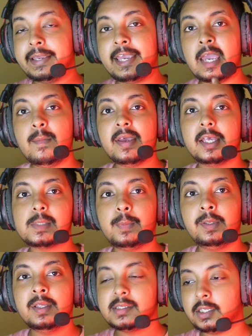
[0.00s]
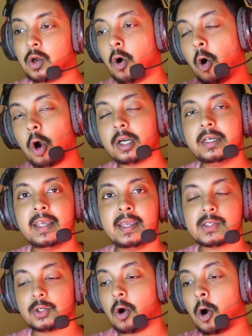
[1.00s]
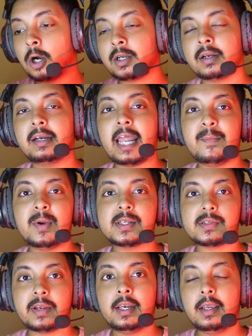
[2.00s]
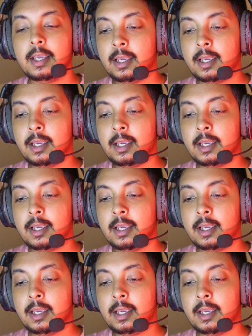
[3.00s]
gaming experience in hot days or hotter climates, right?